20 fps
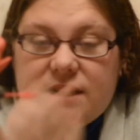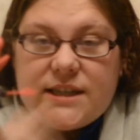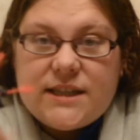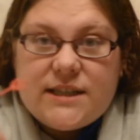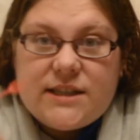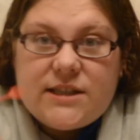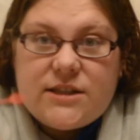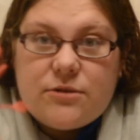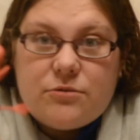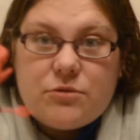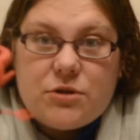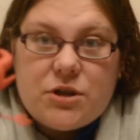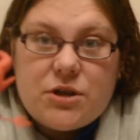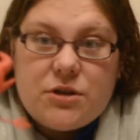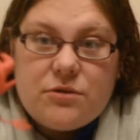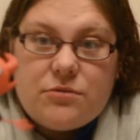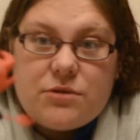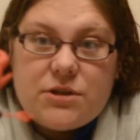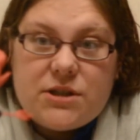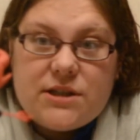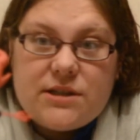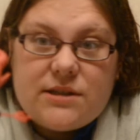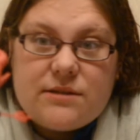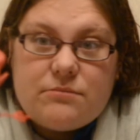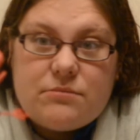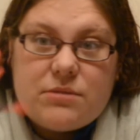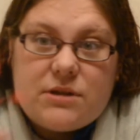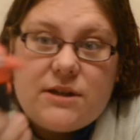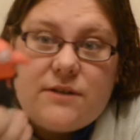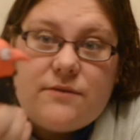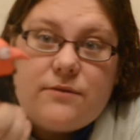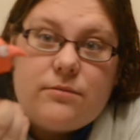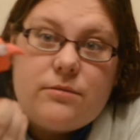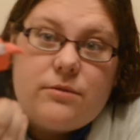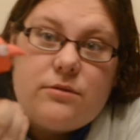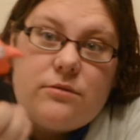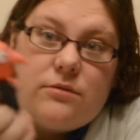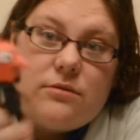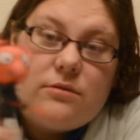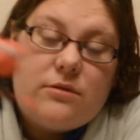He's so cute. He's
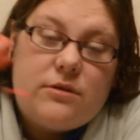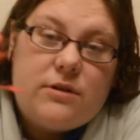unbelievable.